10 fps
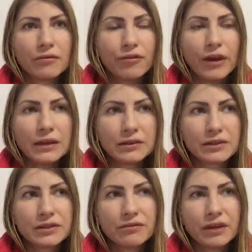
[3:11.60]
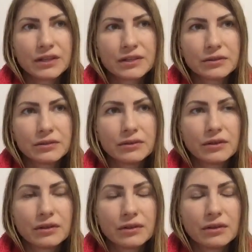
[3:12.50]
veils the vessel,
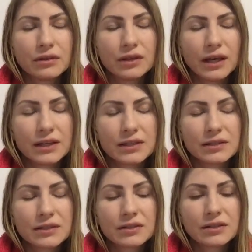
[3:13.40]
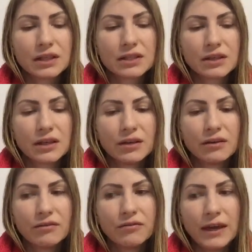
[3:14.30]
the essence that
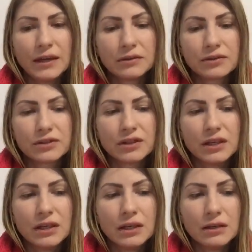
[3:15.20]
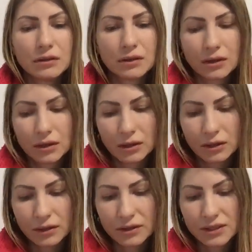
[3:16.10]
veils the
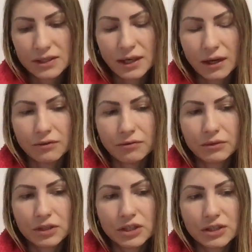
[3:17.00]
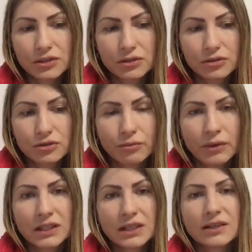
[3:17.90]
self, which is
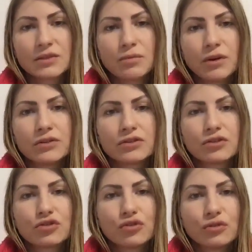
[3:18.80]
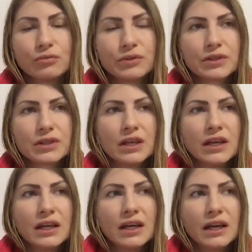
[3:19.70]
traumatic experience or traumas.
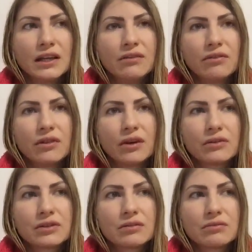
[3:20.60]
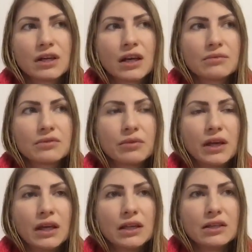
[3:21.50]
And even though sometimes
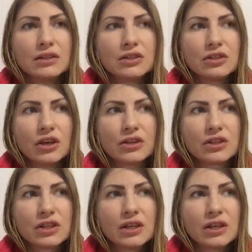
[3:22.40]
we do not